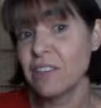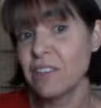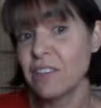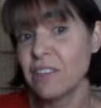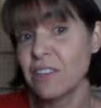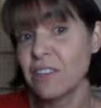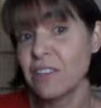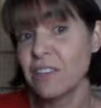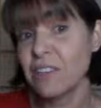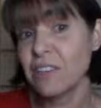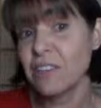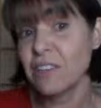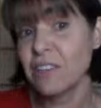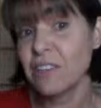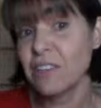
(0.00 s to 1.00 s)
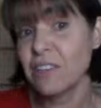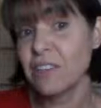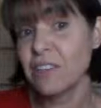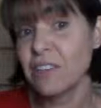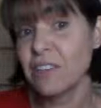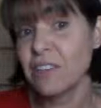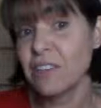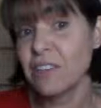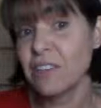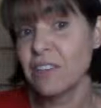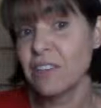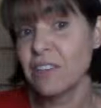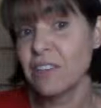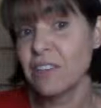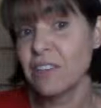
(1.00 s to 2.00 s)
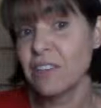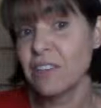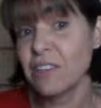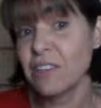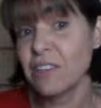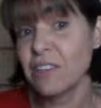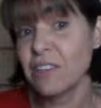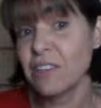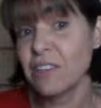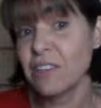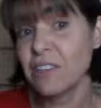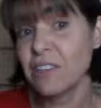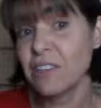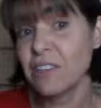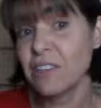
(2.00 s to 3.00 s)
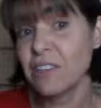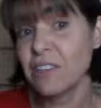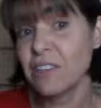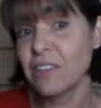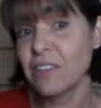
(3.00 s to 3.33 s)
individual student to a